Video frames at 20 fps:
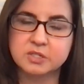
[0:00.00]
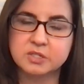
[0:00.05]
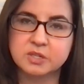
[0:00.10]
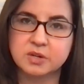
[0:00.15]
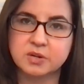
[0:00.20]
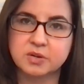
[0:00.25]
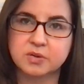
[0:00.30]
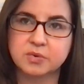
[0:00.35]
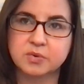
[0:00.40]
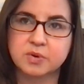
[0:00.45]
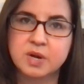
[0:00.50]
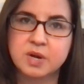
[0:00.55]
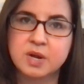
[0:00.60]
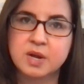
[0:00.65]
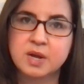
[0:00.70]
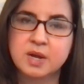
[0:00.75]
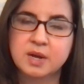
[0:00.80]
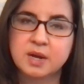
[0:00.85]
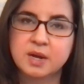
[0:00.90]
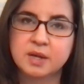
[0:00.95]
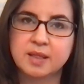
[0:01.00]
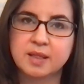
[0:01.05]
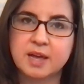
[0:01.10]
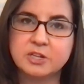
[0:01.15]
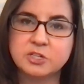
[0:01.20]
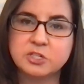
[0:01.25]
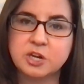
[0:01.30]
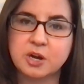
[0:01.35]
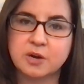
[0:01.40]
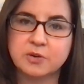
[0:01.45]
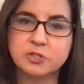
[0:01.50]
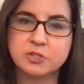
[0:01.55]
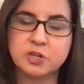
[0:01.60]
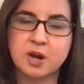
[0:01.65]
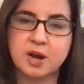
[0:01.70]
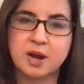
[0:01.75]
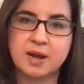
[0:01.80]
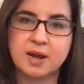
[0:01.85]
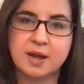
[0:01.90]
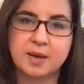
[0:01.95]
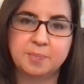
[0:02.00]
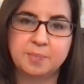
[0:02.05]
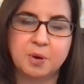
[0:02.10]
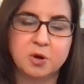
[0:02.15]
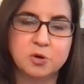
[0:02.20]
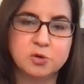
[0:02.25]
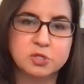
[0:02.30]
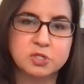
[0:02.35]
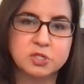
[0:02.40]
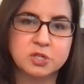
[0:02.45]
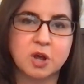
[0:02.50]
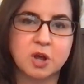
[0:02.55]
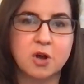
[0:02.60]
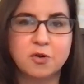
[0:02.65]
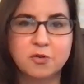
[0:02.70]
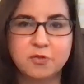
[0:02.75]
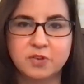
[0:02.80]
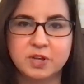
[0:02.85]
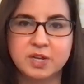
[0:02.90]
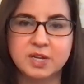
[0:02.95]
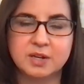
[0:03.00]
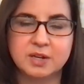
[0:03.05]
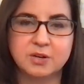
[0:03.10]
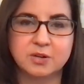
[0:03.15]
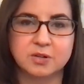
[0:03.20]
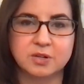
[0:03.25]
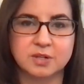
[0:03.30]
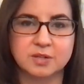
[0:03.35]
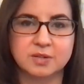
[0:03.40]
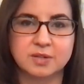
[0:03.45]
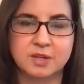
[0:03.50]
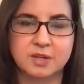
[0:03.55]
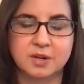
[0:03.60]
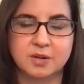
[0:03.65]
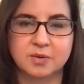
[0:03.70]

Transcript: So last year I was post-COVID or,